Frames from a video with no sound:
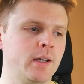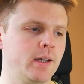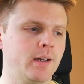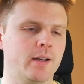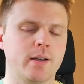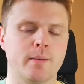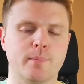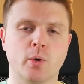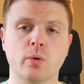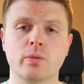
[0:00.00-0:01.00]

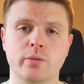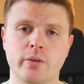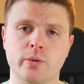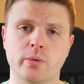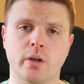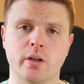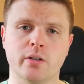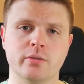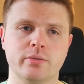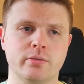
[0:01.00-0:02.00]
overview
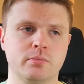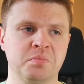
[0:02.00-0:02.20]
of,